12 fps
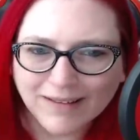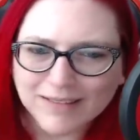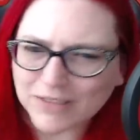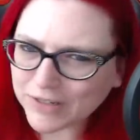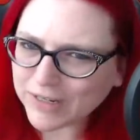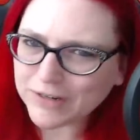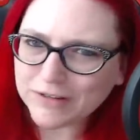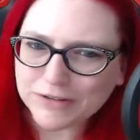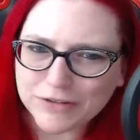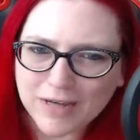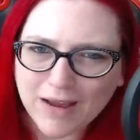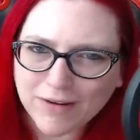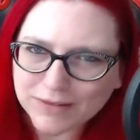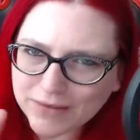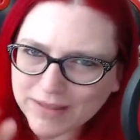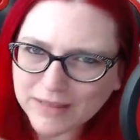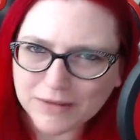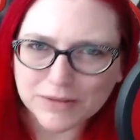So you get your little shout-outs.
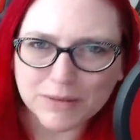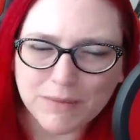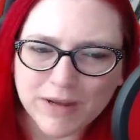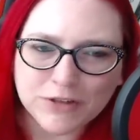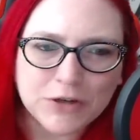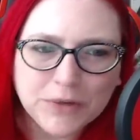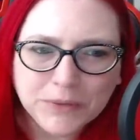Thank you so much.